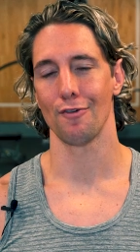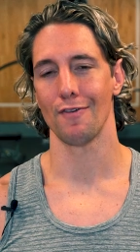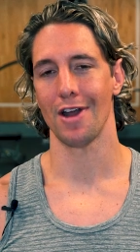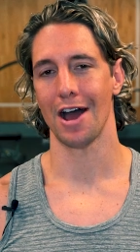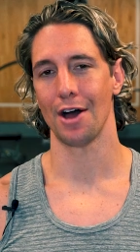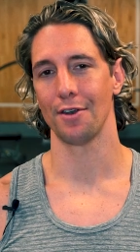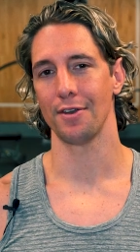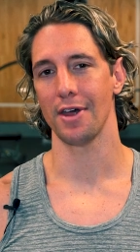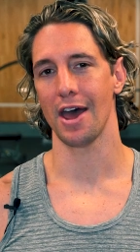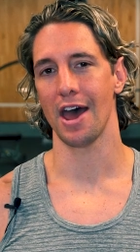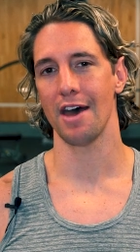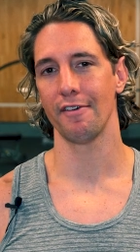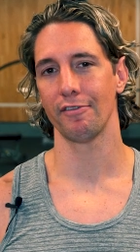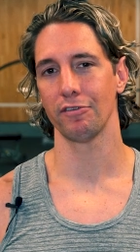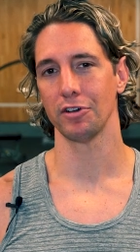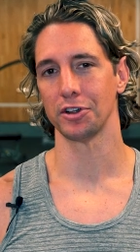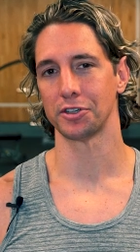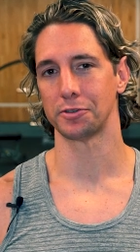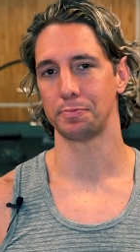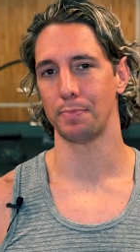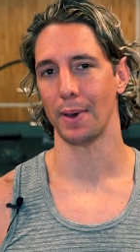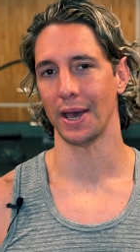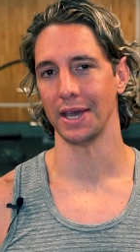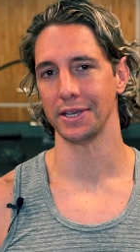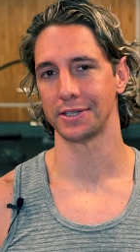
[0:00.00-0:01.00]
around
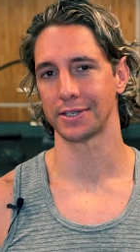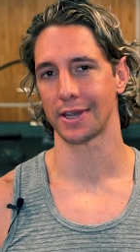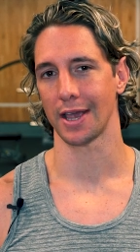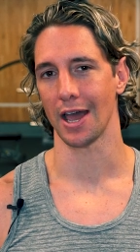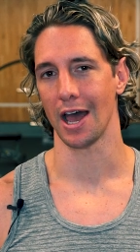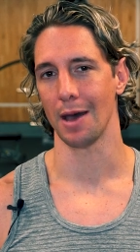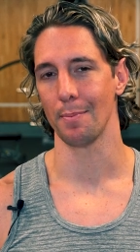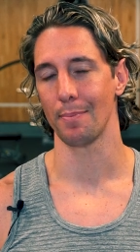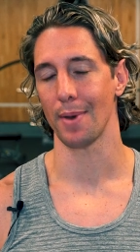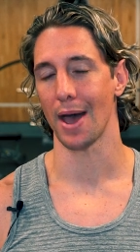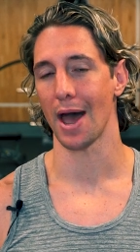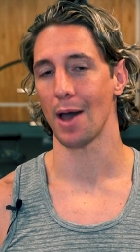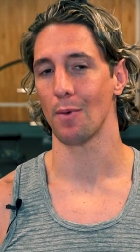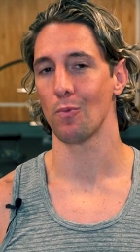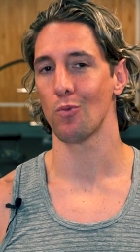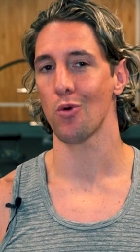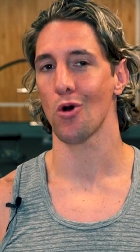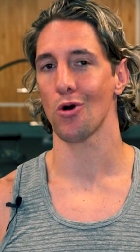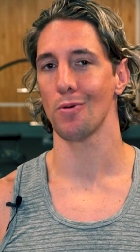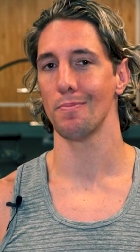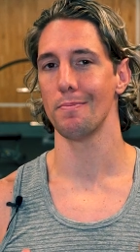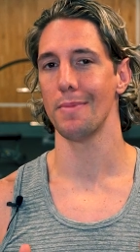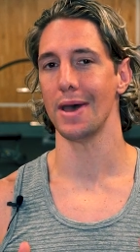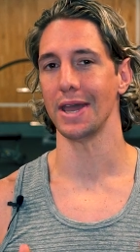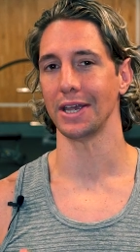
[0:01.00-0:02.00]
Everest Base Camp, and
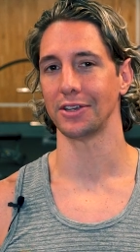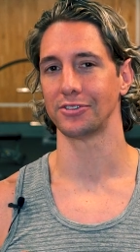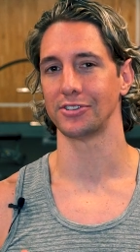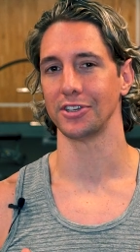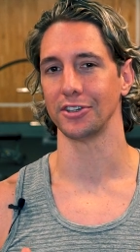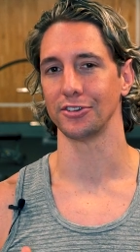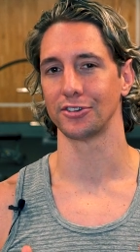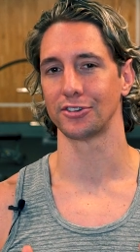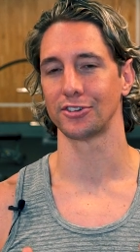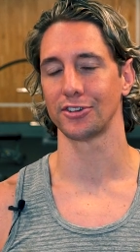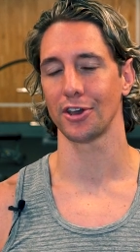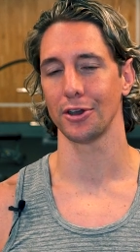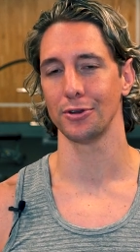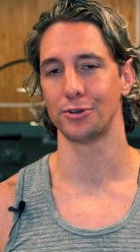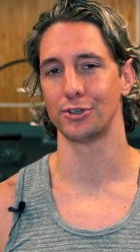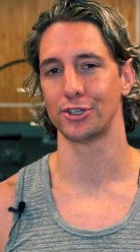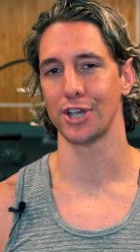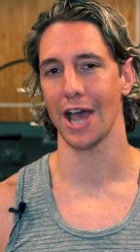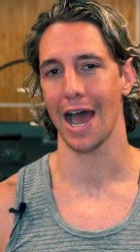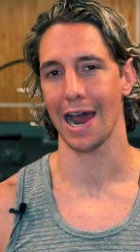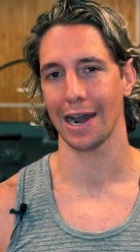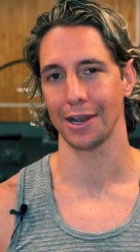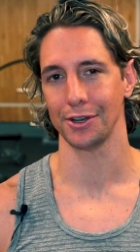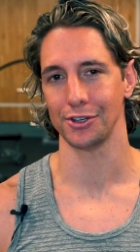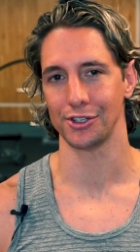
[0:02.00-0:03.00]
what makes it so
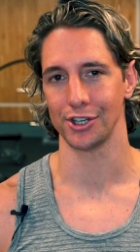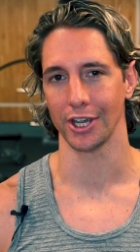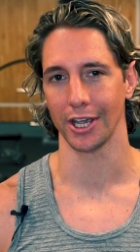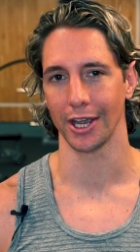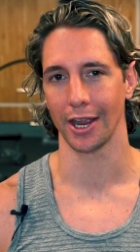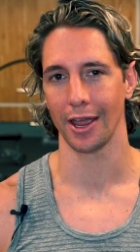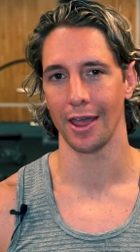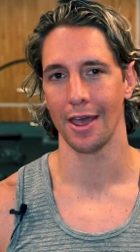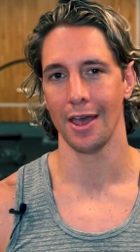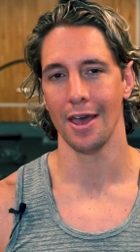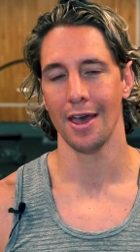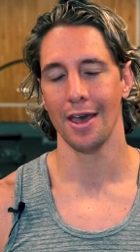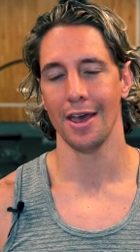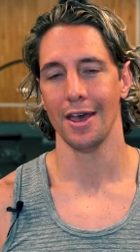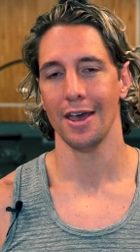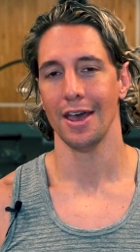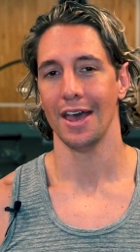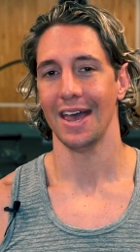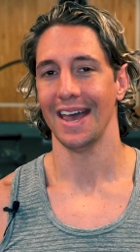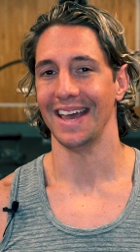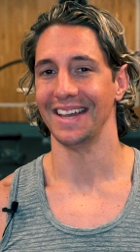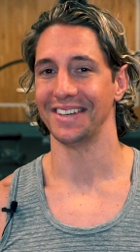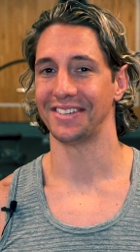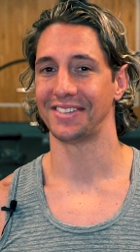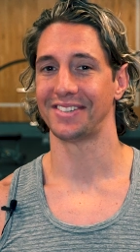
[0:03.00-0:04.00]
challenging,
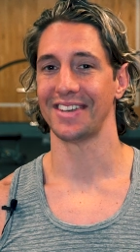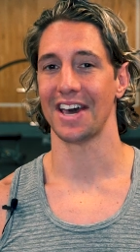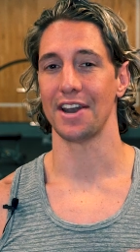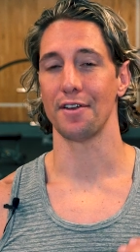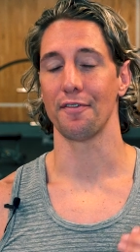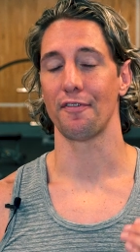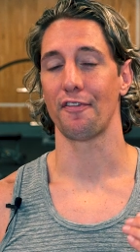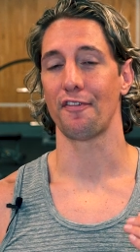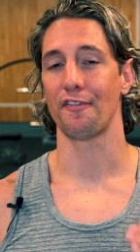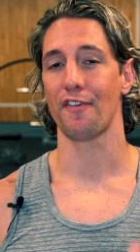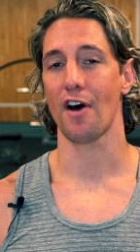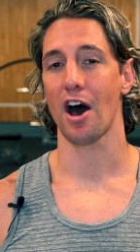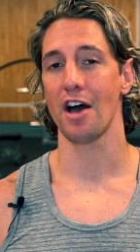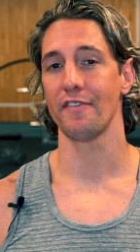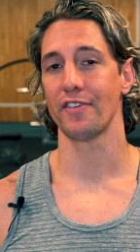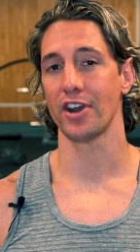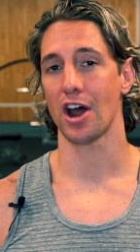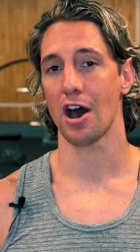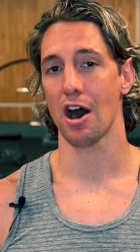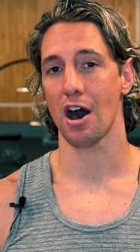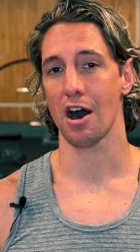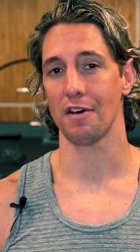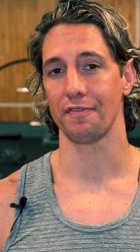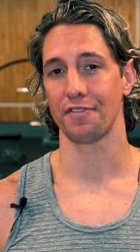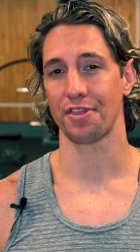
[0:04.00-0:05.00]
it's set at
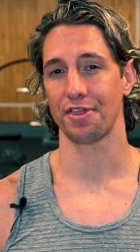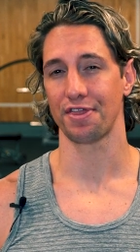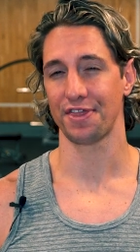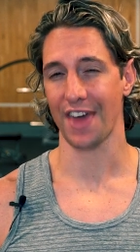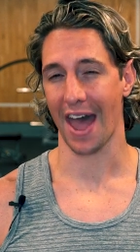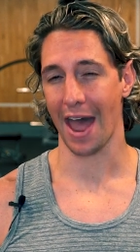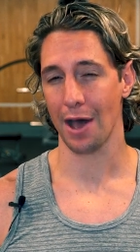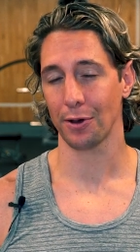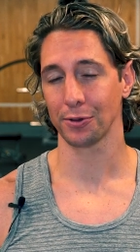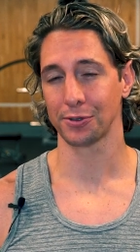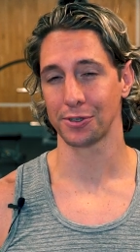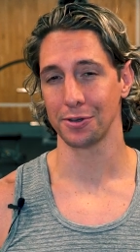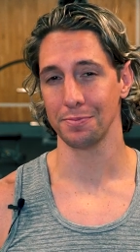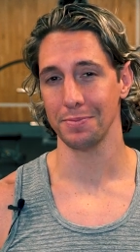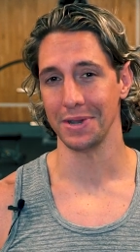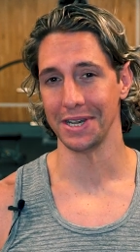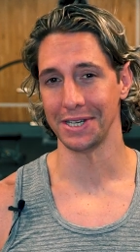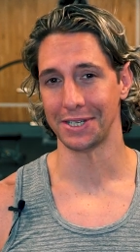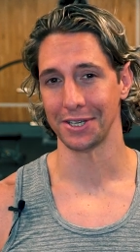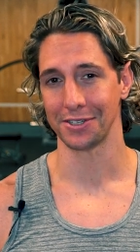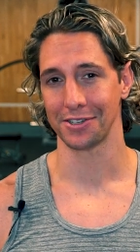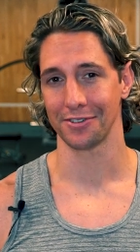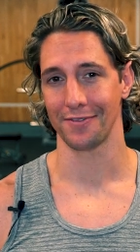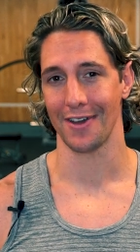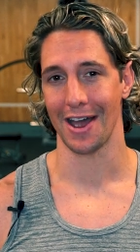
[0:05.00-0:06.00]
5,500
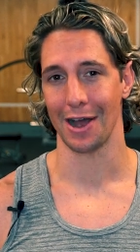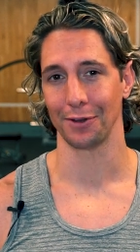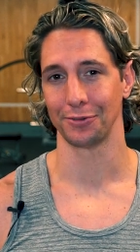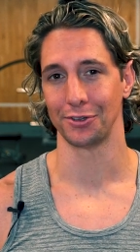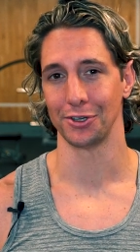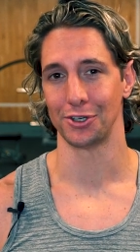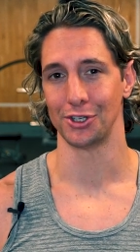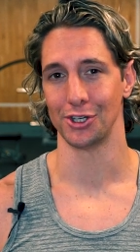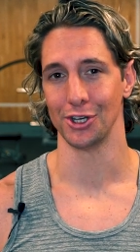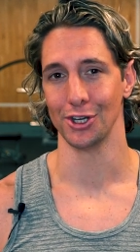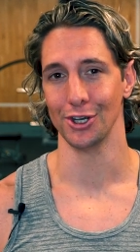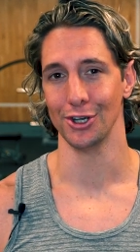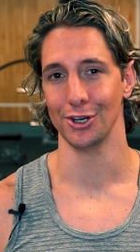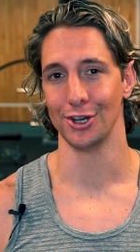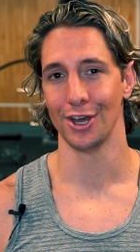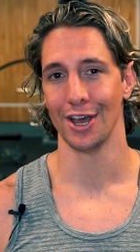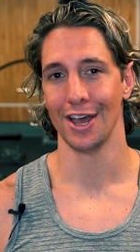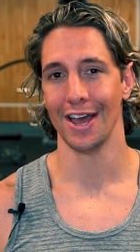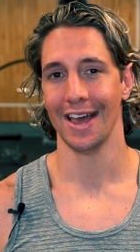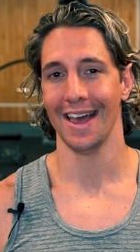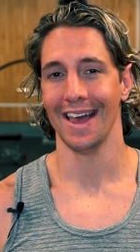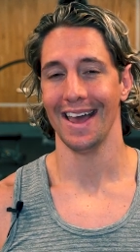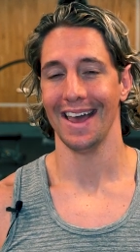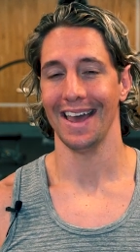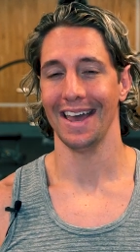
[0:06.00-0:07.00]
meters of altitude.